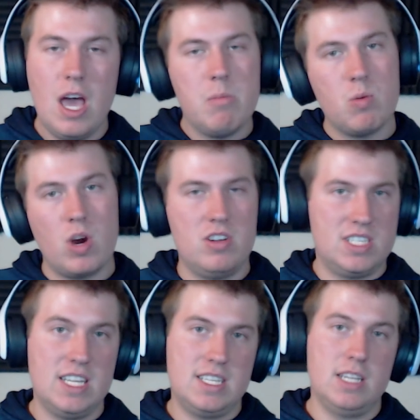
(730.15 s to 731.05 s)
I mean,
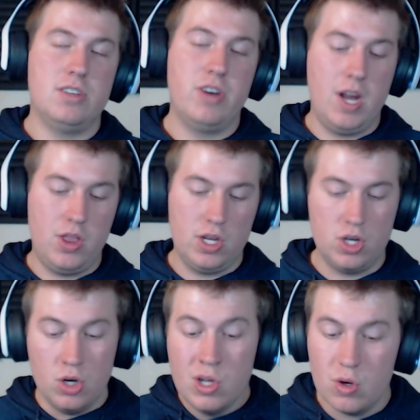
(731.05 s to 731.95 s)
wireless headsets aren't
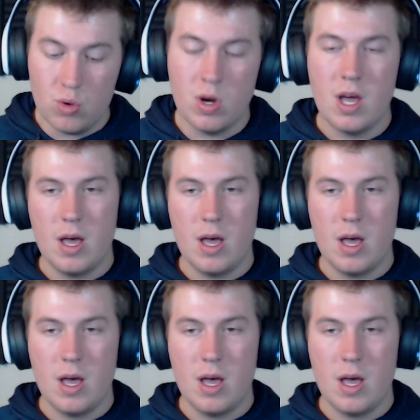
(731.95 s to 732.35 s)
anything new,